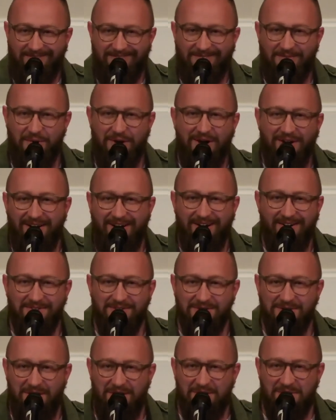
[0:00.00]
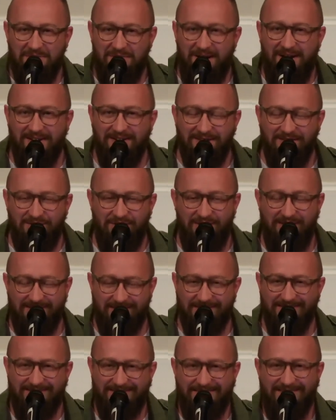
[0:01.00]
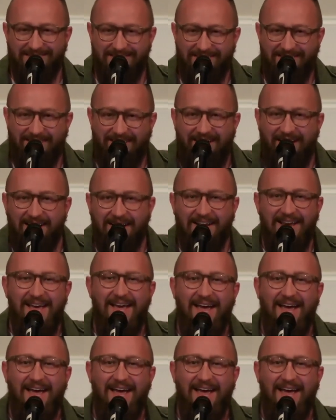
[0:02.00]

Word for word: we're here to talk about Jesus tonight